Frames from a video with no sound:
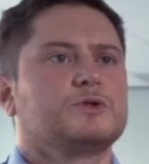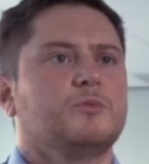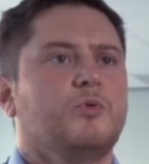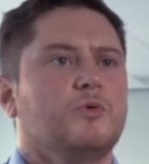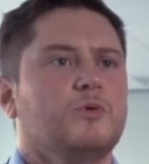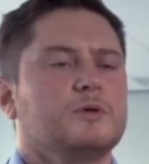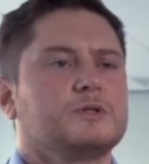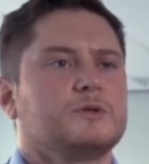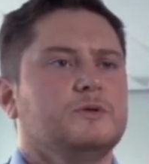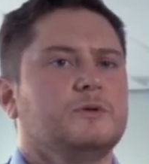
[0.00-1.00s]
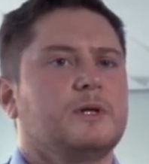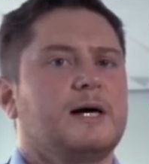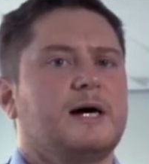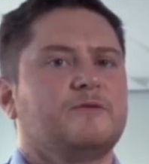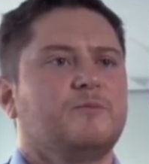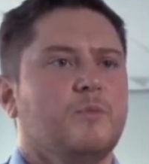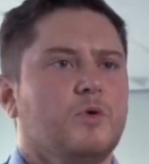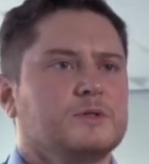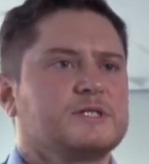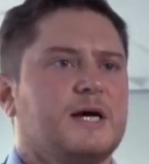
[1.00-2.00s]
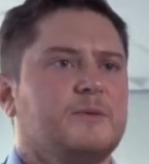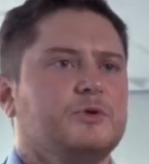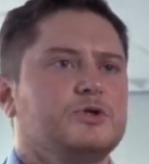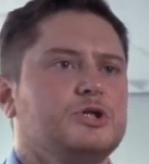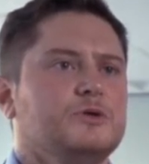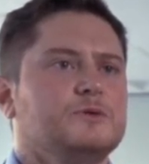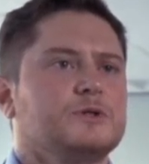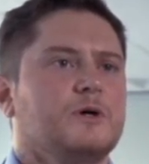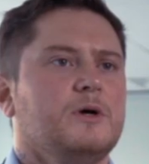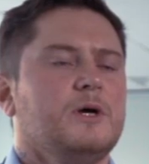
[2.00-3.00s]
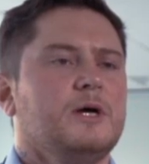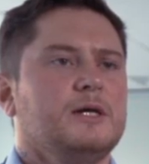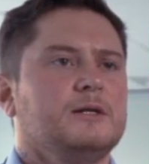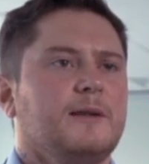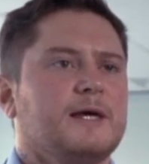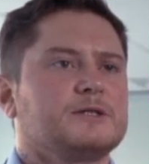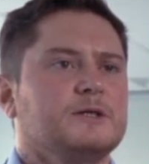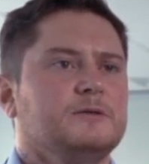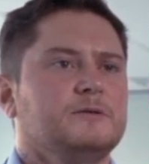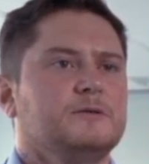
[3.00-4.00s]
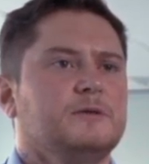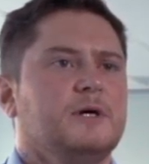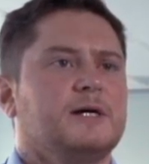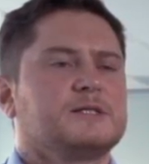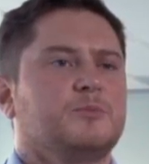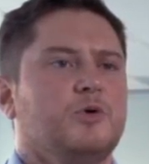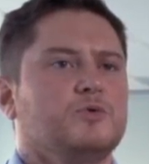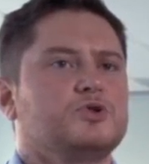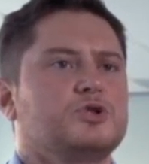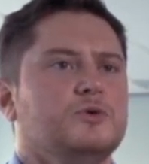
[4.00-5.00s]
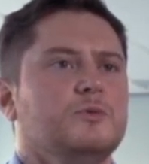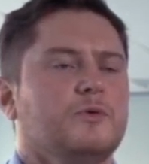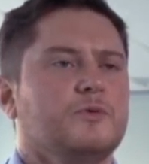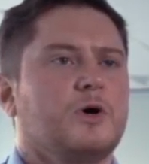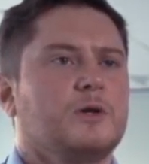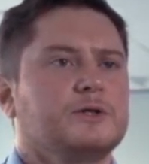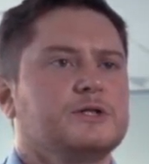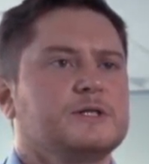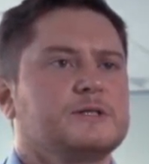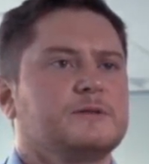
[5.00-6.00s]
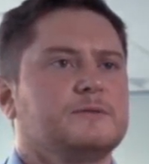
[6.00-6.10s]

-one support, so you'll have more time with a tutor in the lesson as opposed to other colleges.